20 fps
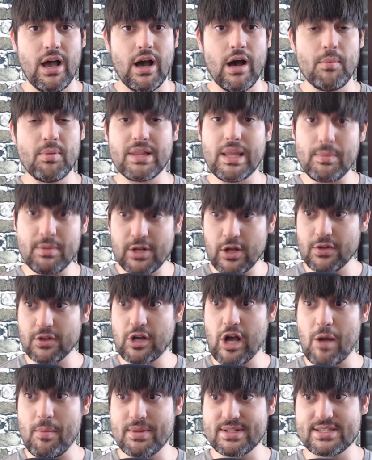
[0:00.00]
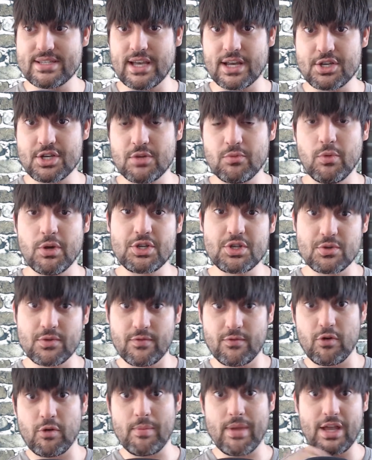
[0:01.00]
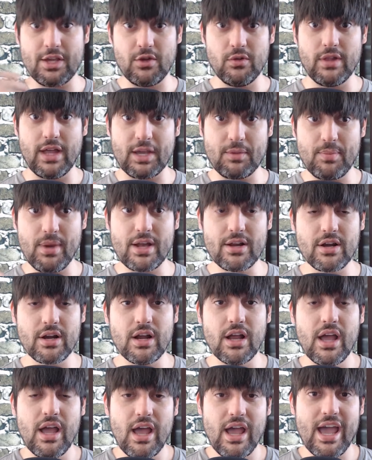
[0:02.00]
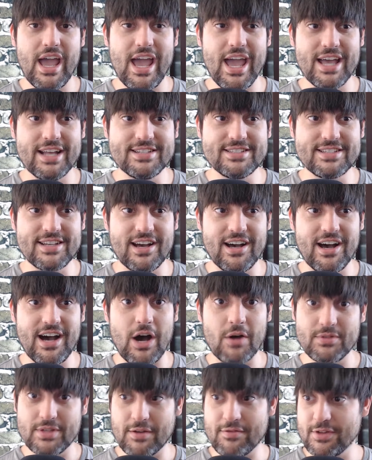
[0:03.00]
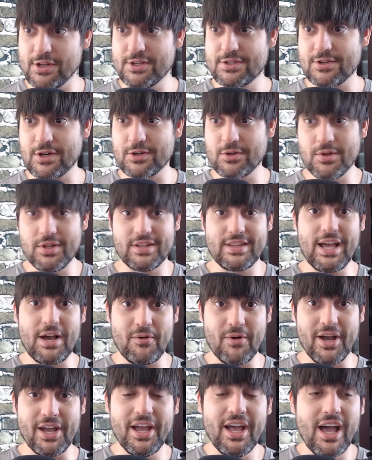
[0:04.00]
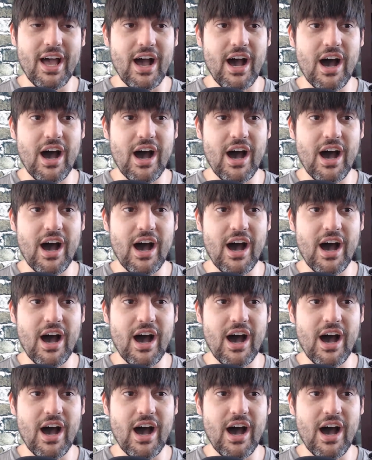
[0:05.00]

But let me know in the comments section which format you like better, and I'll definitely start doing it that way.